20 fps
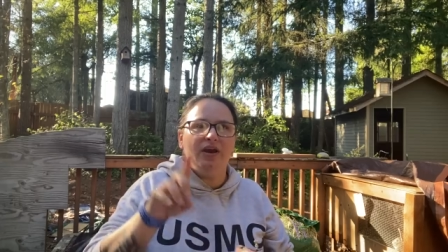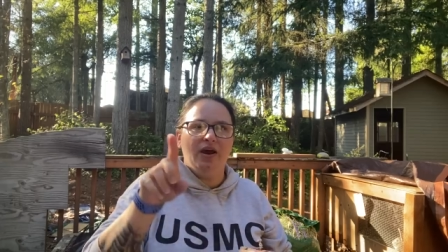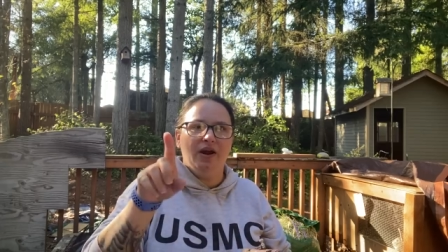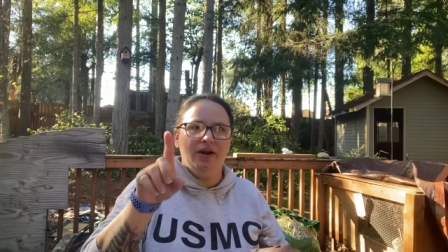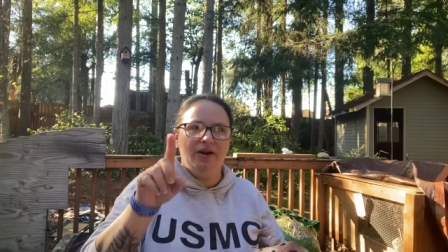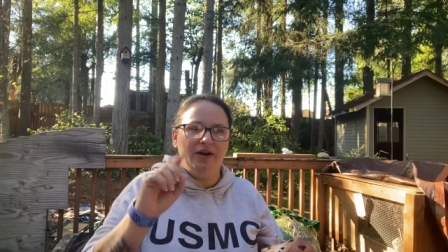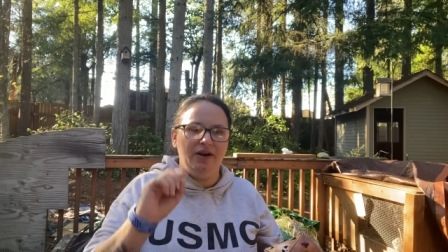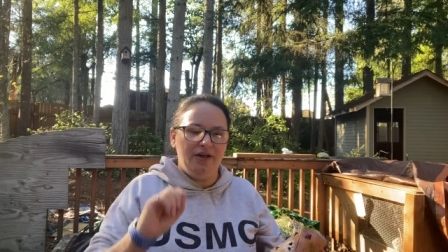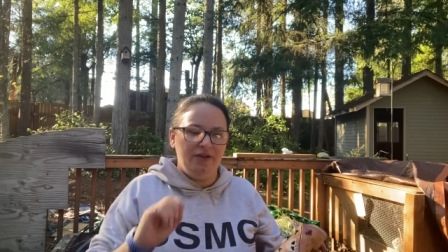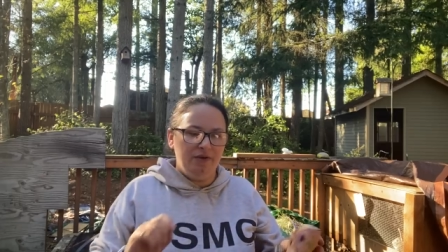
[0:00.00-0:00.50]
on
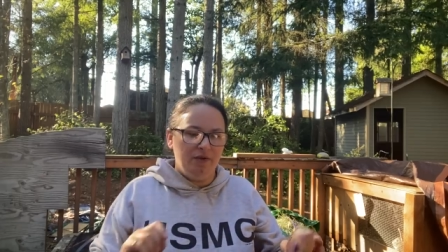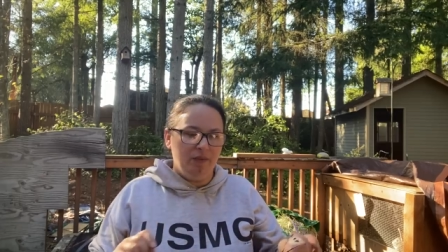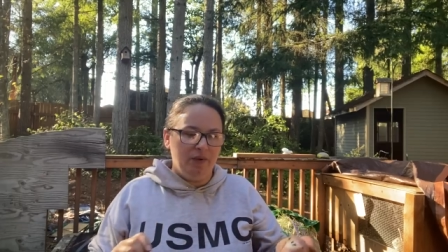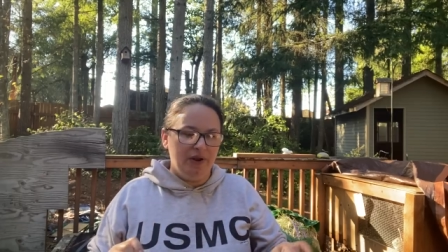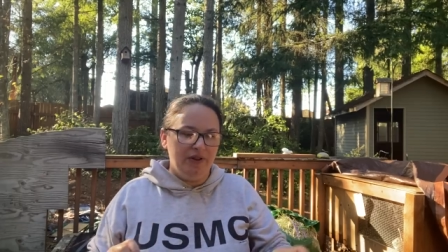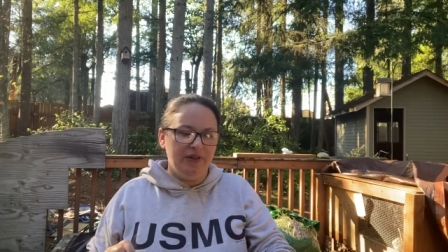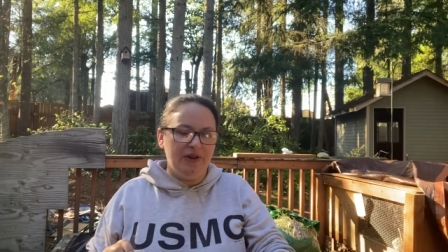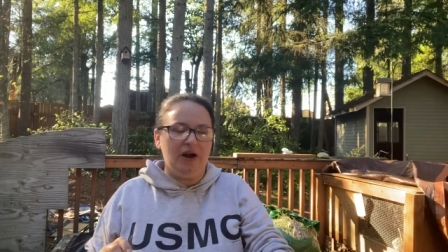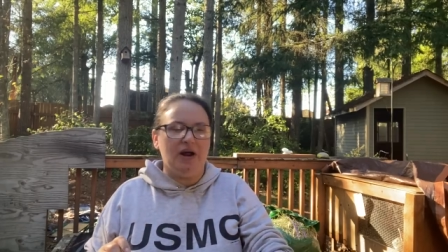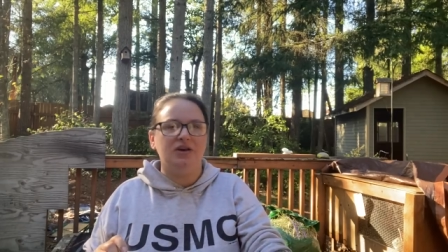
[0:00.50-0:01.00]
another
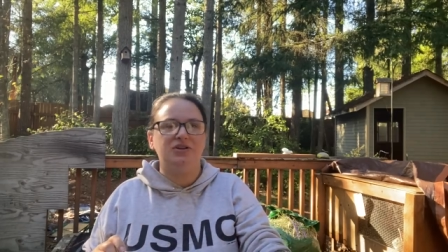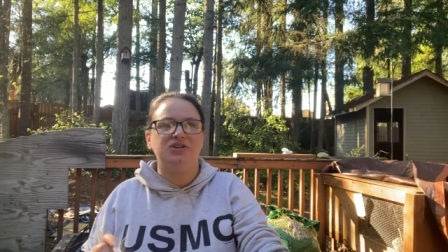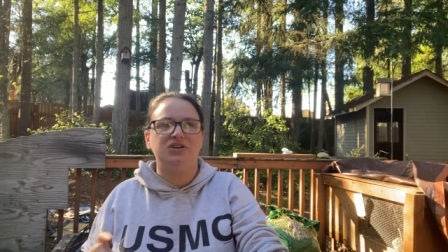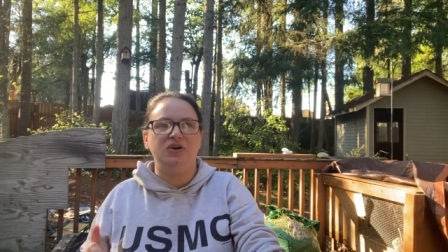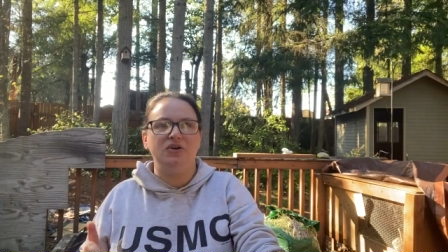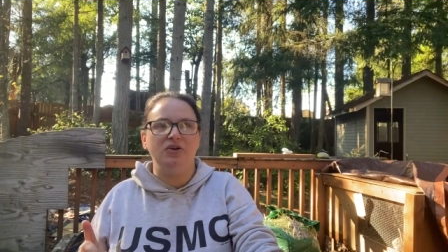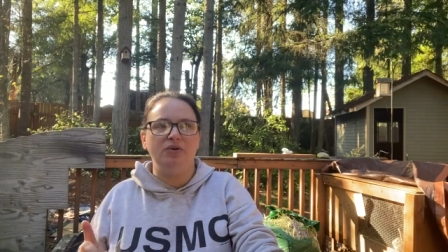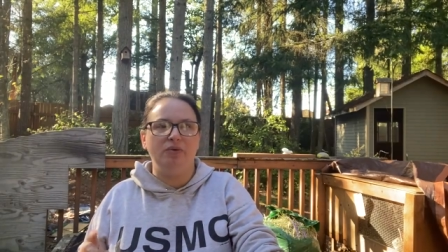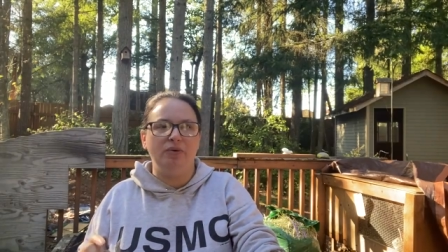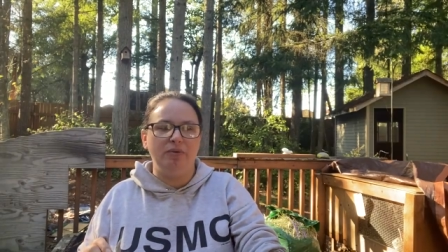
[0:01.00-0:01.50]
one that I'll show
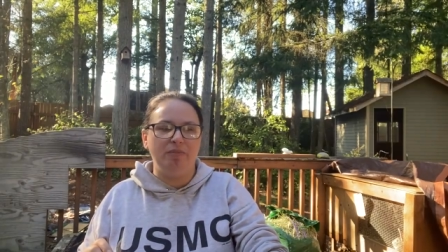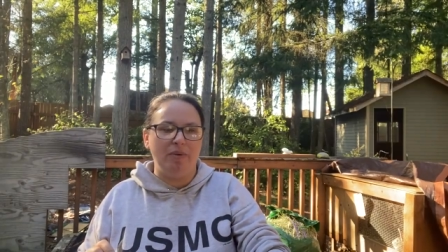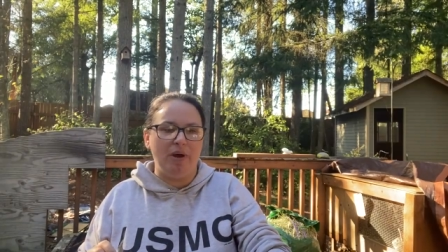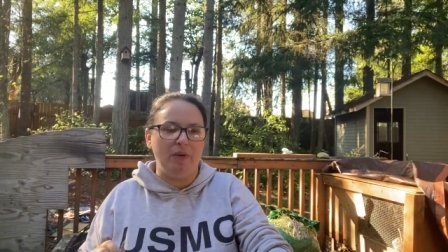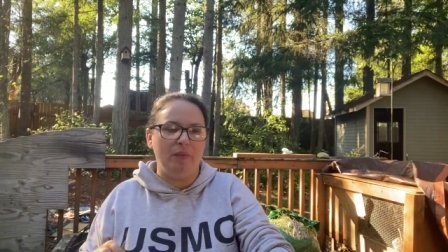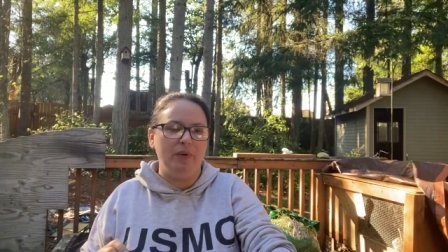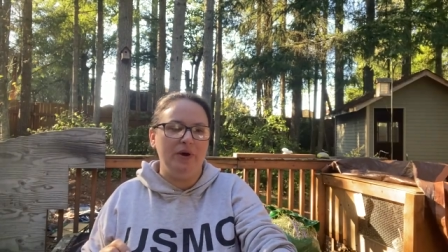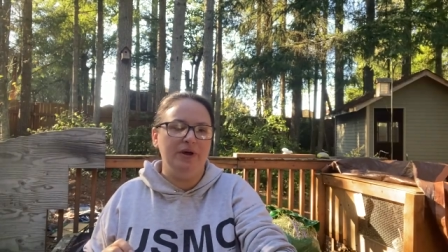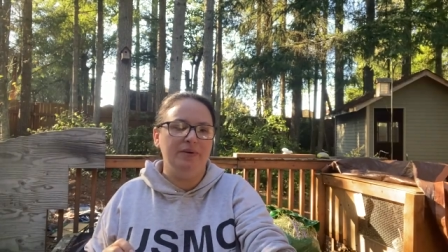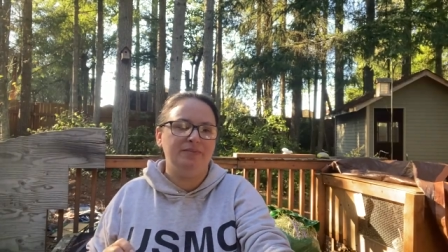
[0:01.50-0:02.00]
you in my
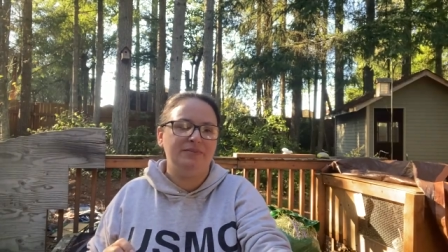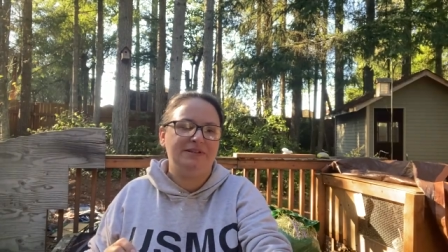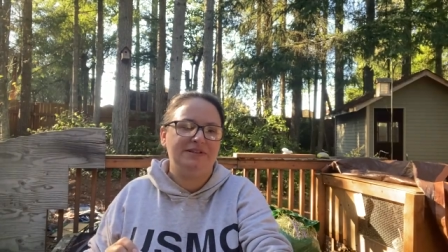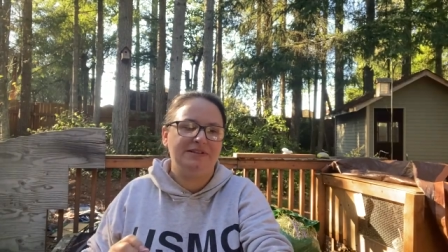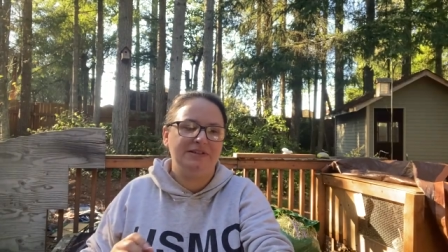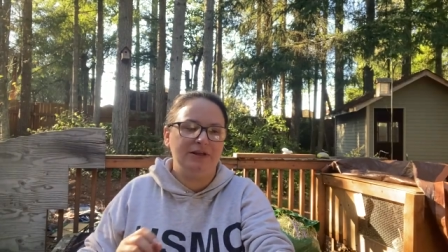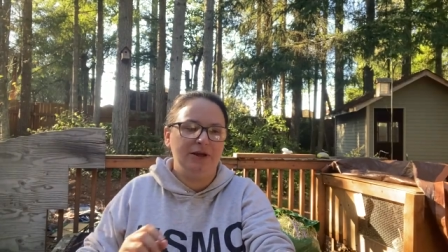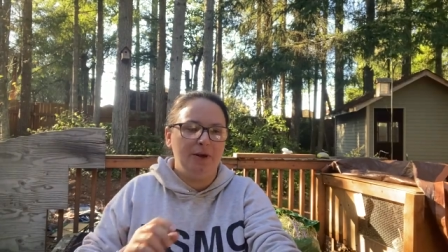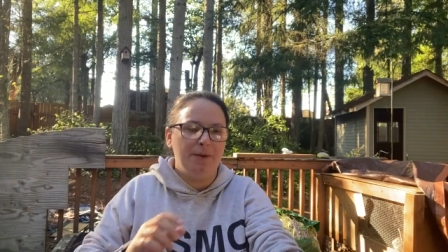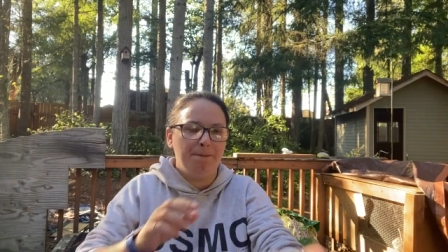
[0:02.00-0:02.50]

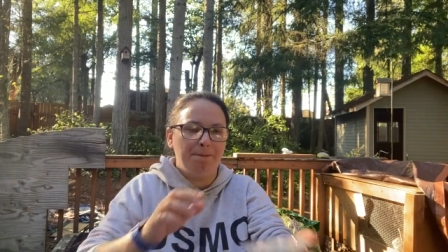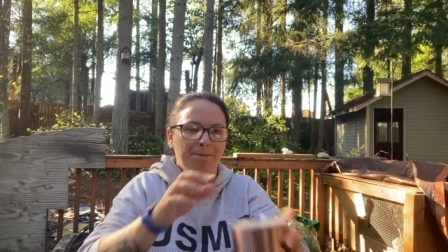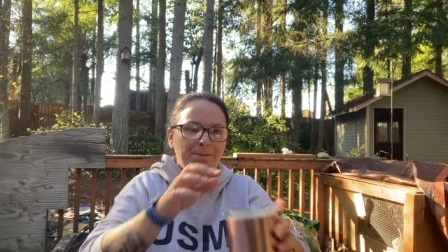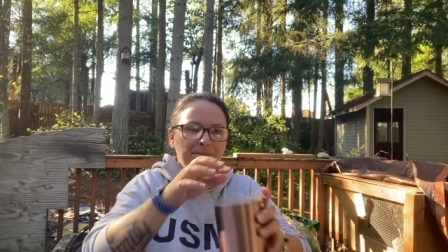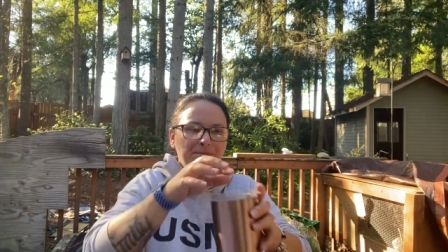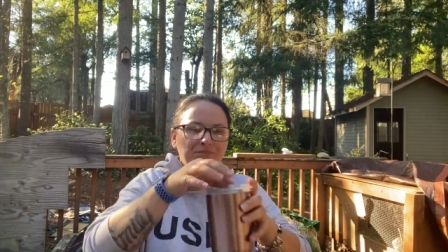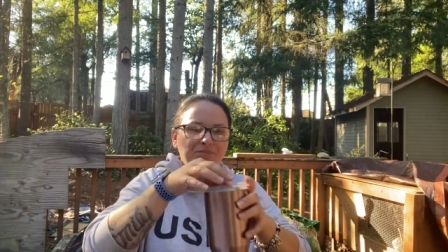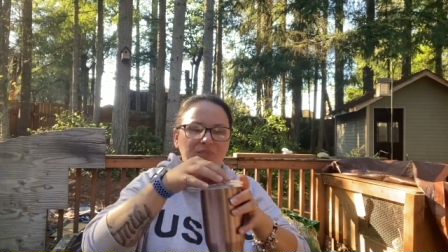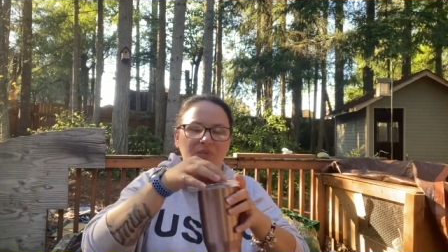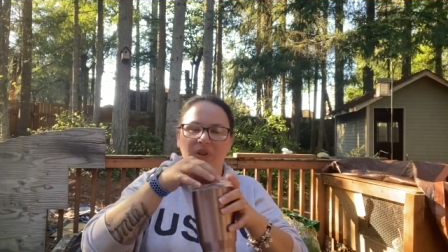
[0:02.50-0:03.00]
whips.
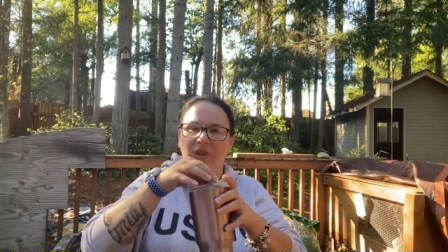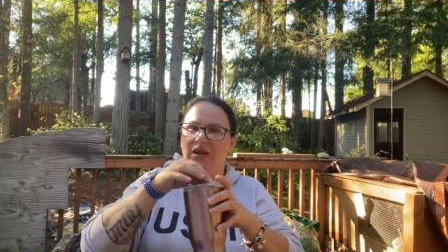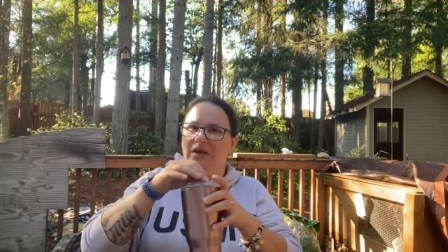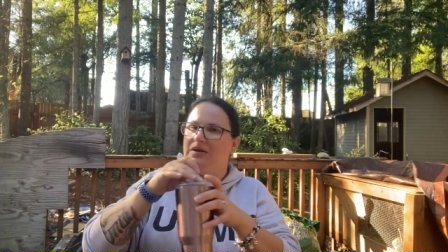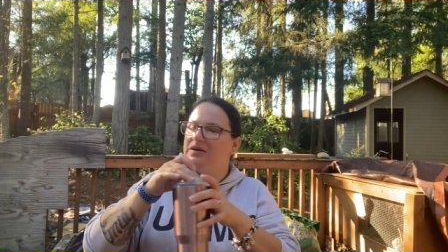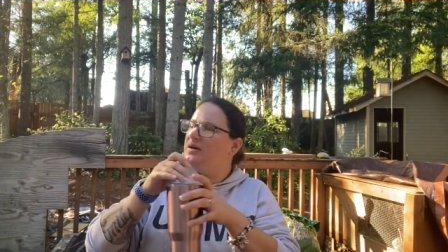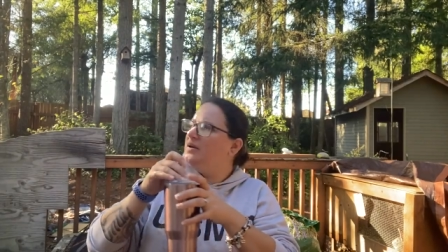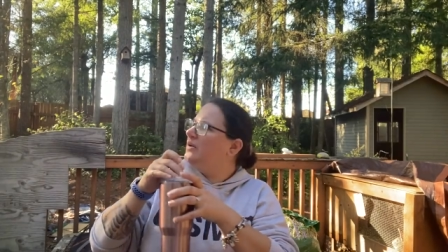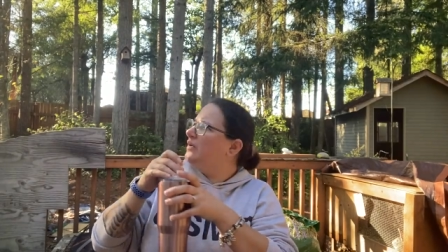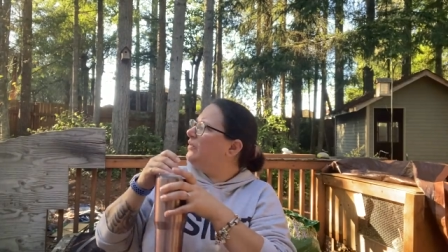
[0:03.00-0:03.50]

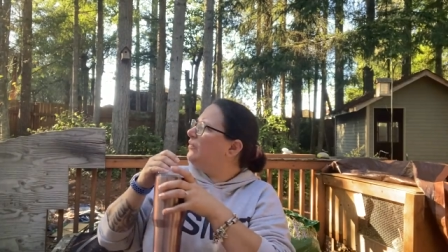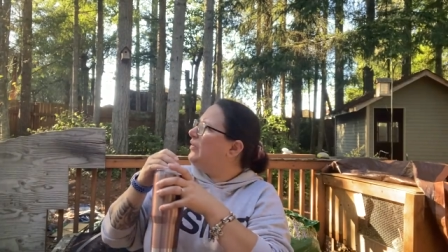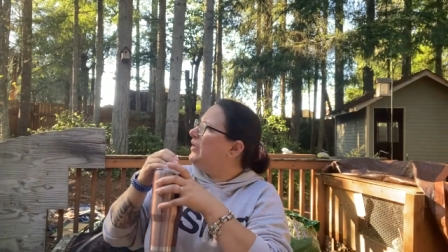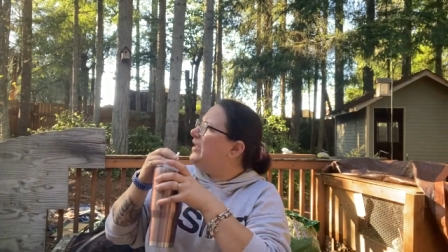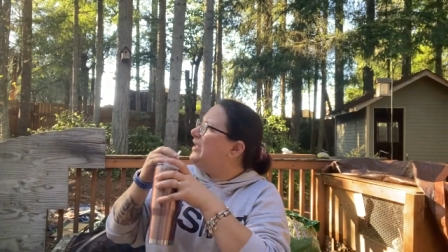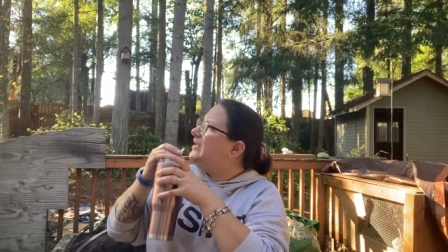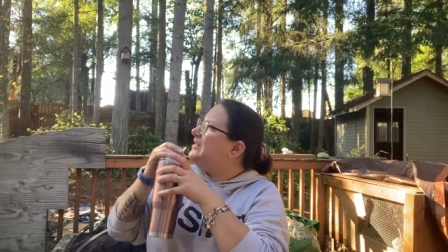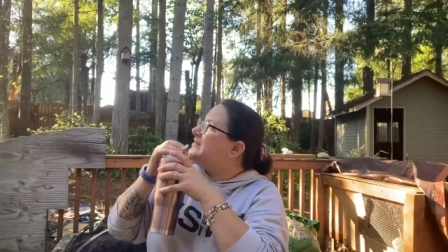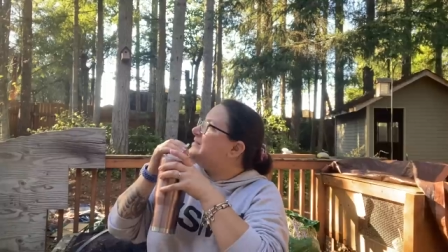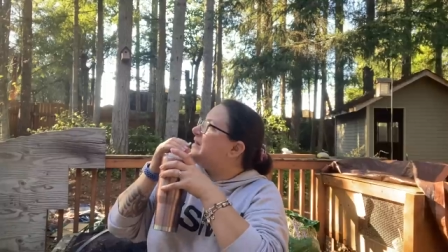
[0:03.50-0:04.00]
What
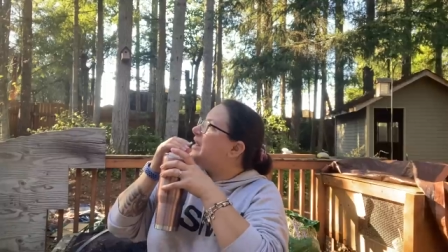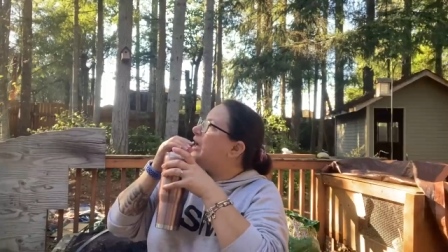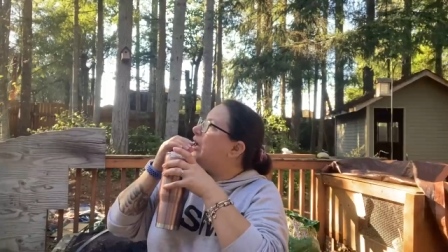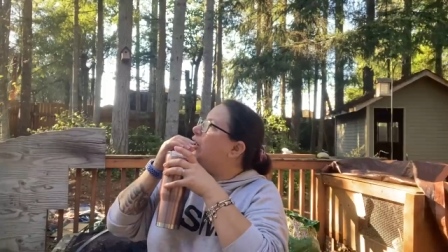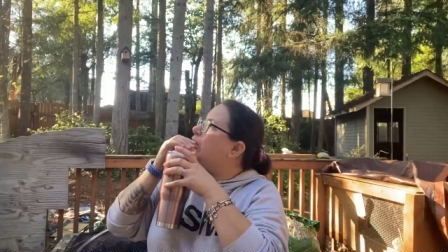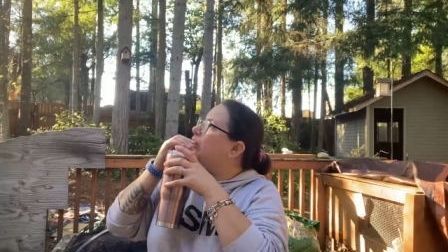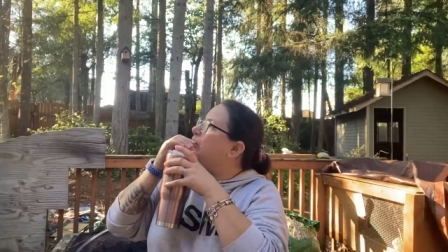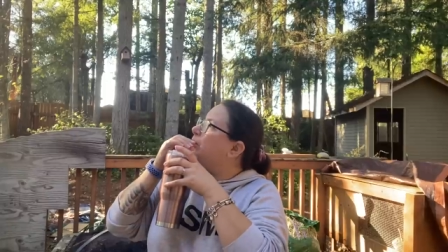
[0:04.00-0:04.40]
is that?